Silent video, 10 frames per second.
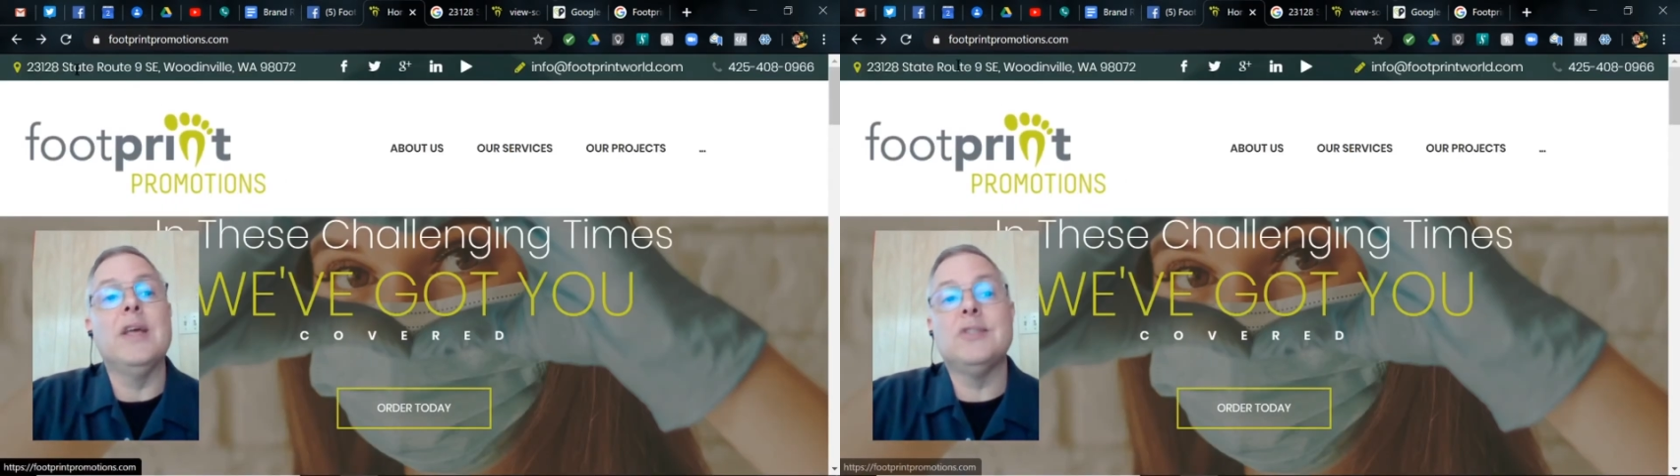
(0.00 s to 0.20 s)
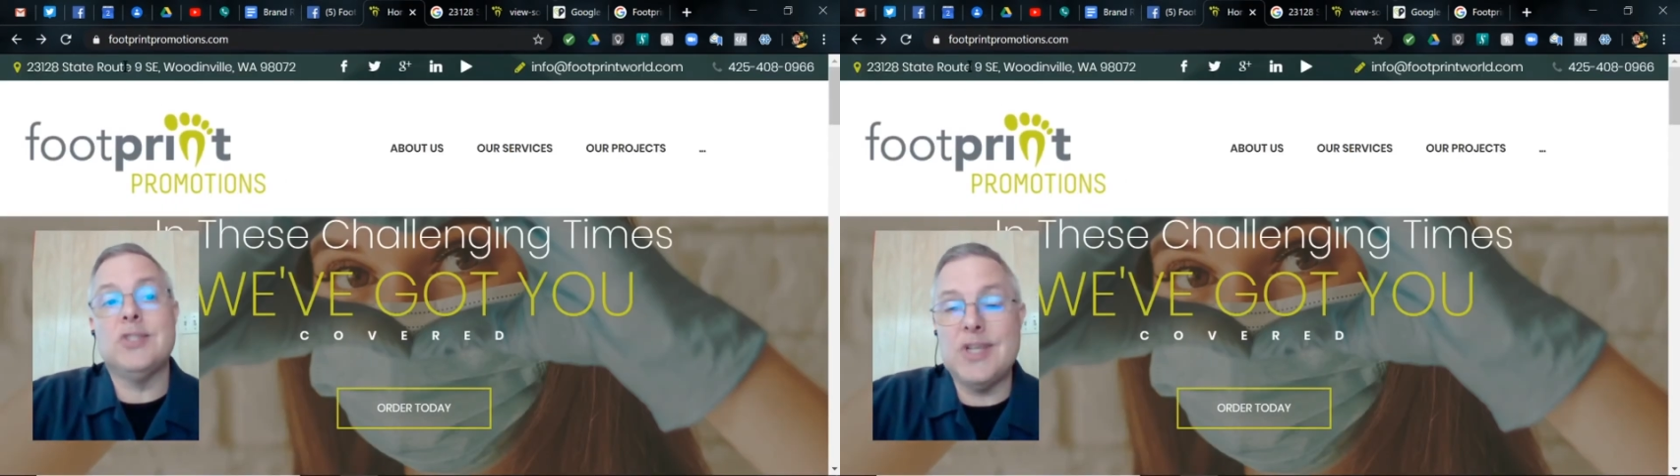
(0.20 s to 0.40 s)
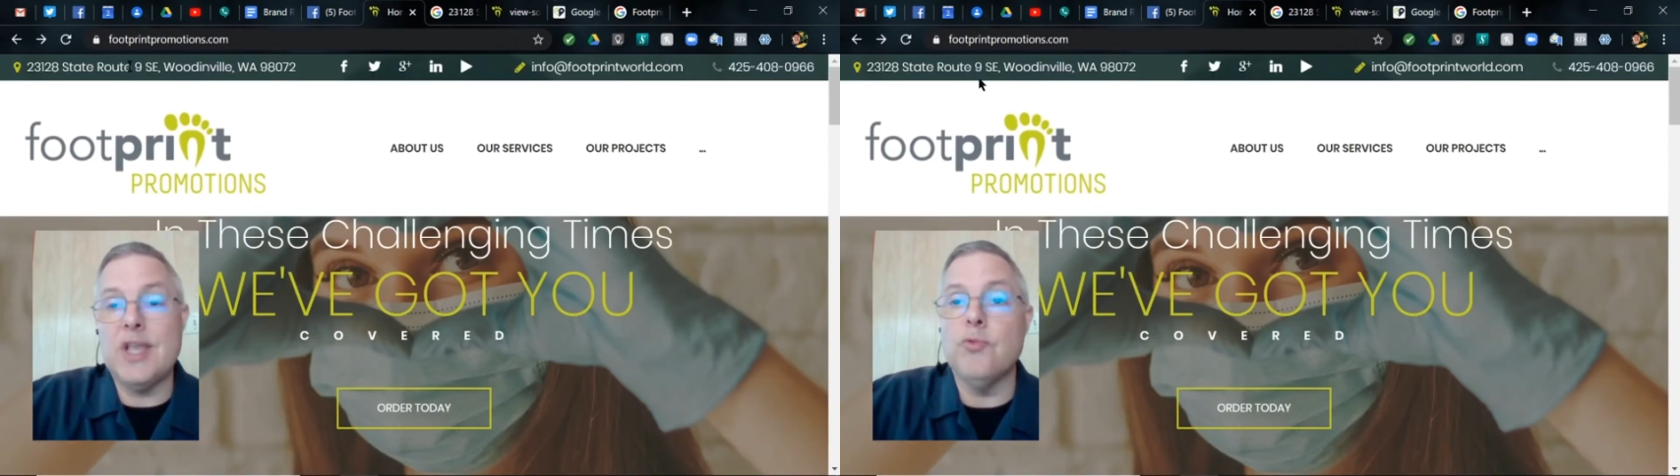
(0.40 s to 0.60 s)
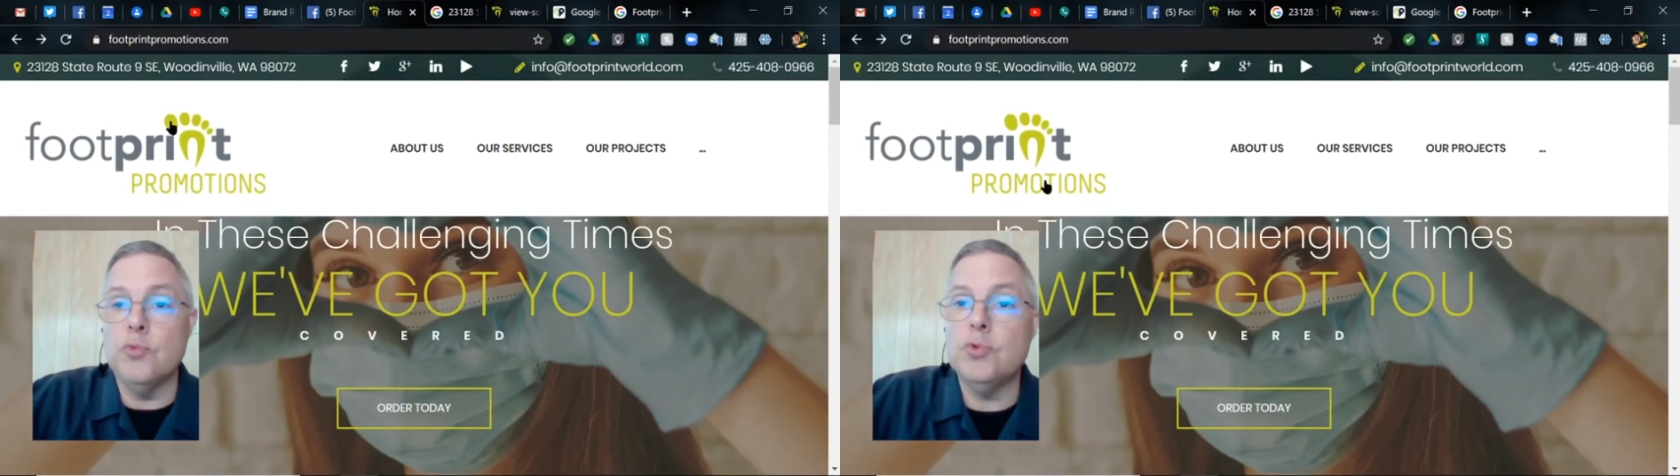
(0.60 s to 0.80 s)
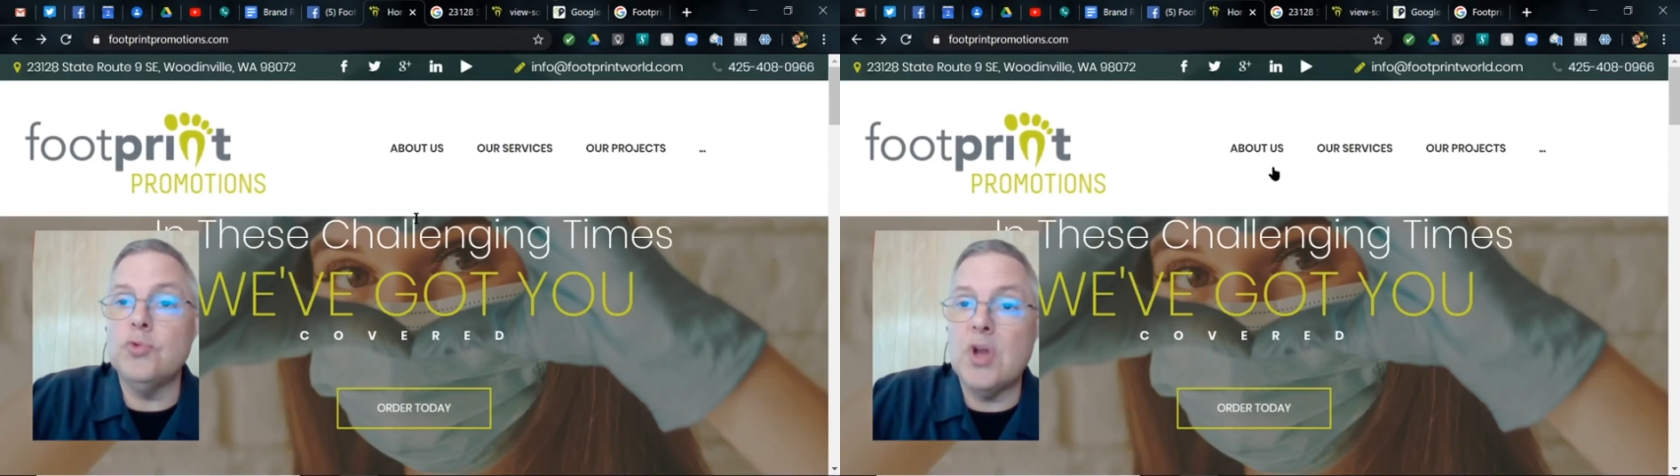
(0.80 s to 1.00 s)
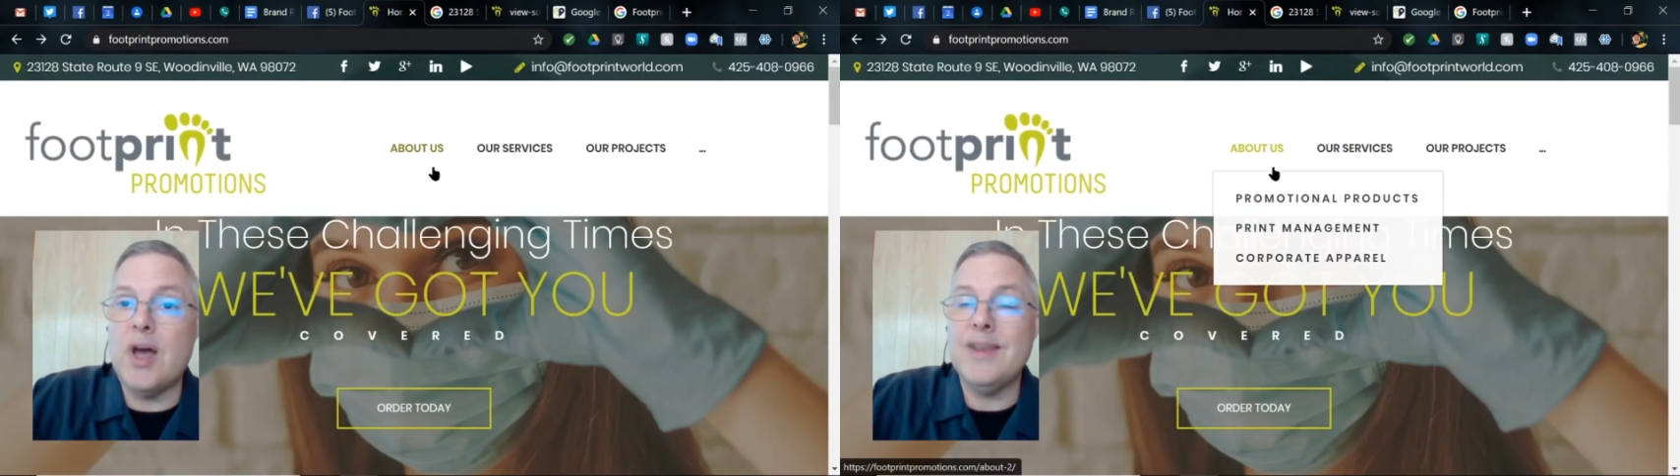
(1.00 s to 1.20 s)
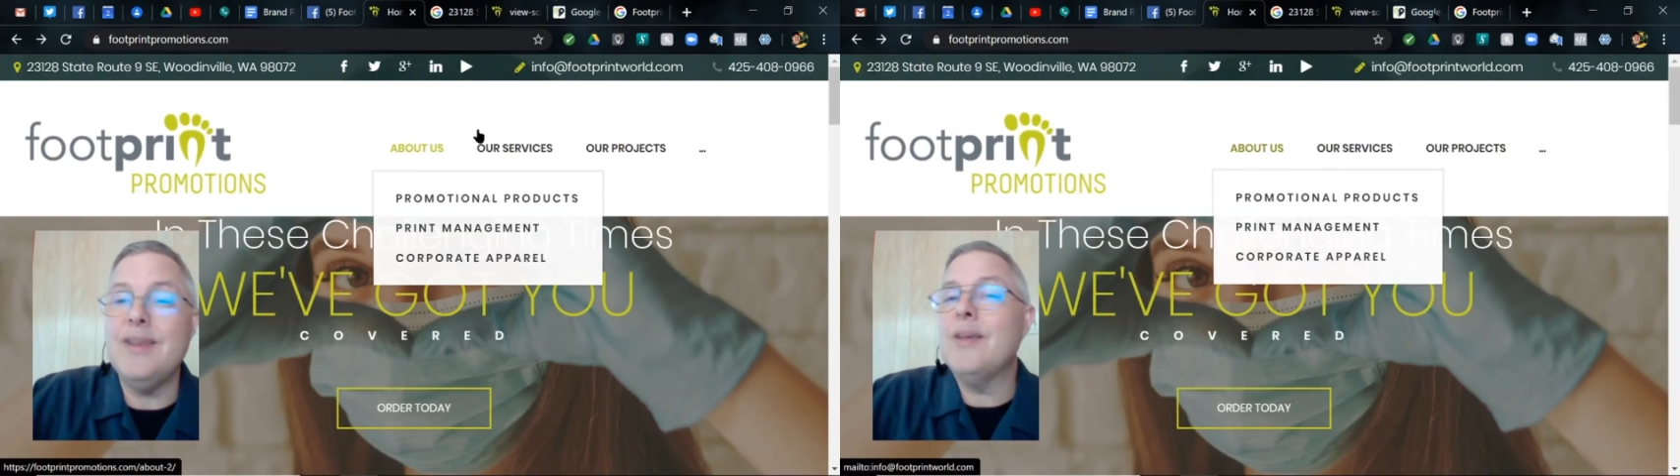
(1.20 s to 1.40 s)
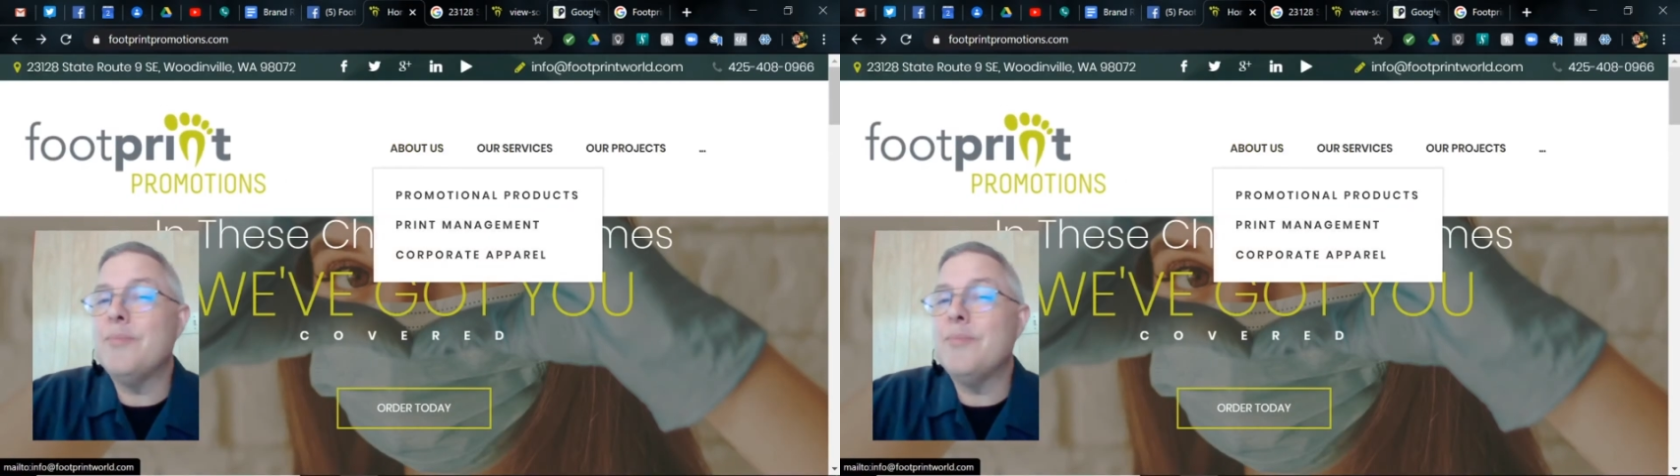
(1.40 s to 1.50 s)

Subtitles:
State Route 9.